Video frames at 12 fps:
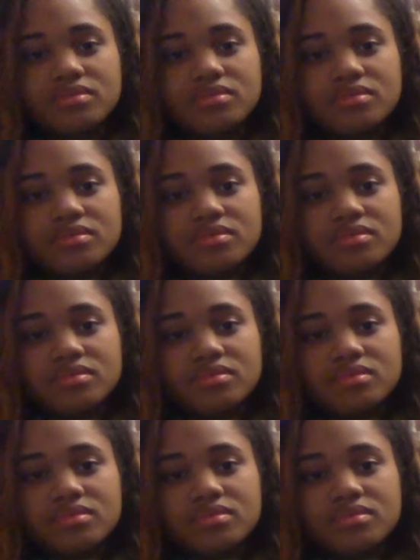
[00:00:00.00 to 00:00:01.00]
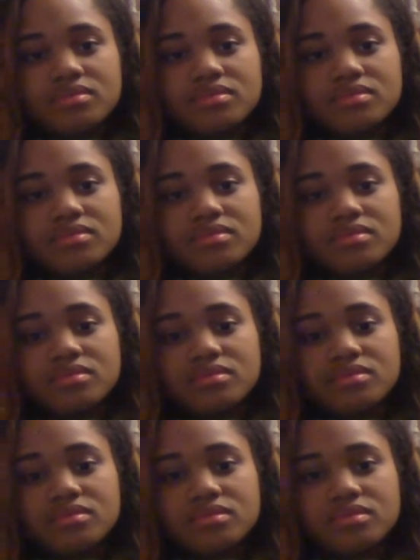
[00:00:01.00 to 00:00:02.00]

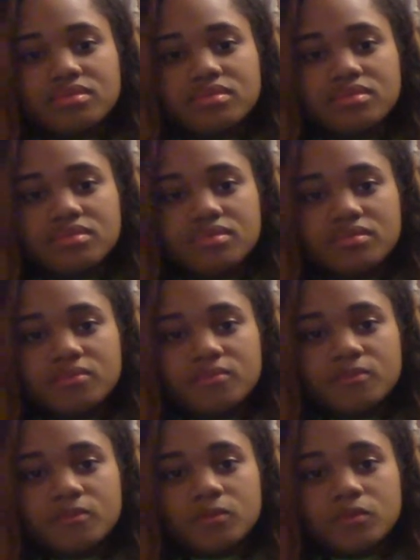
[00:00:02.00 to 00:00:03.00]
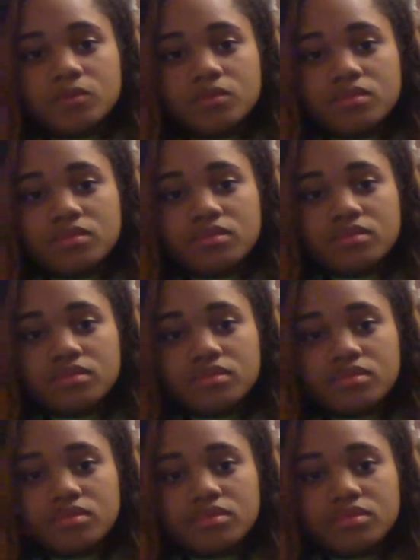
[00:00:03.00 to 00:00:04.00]

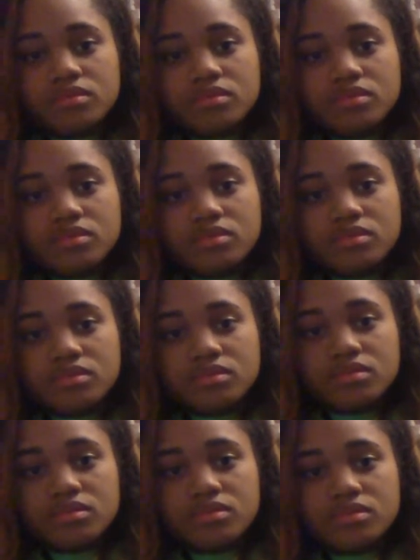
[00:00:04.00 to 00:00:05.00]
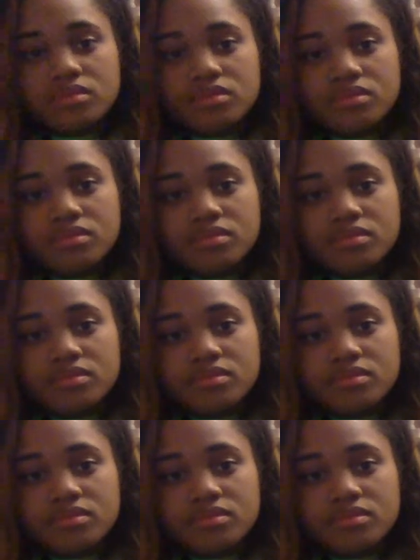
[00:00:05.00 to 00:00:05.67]
No words are spoken by the person on screen.